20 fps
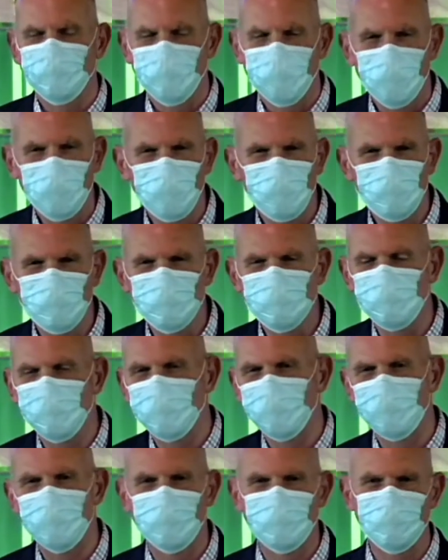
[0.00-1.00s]
tells
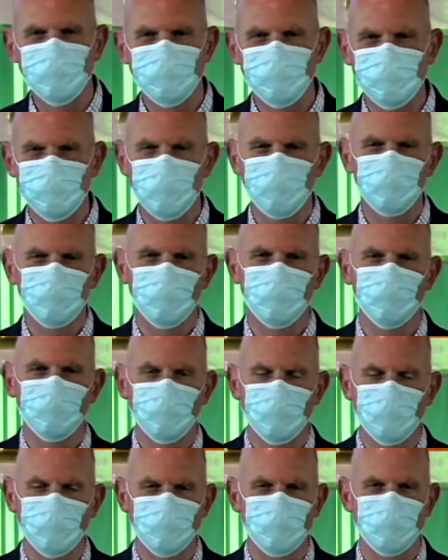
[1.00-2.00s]
me is simply
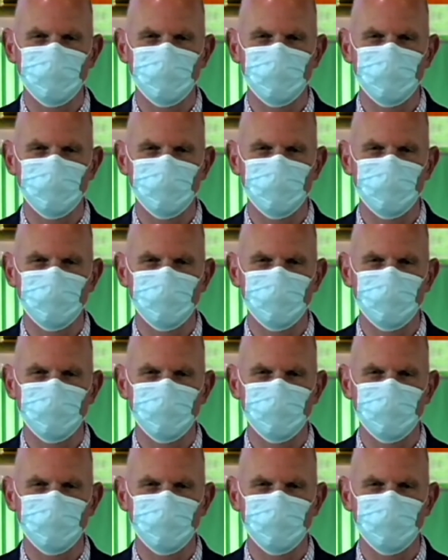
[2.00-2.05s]
this,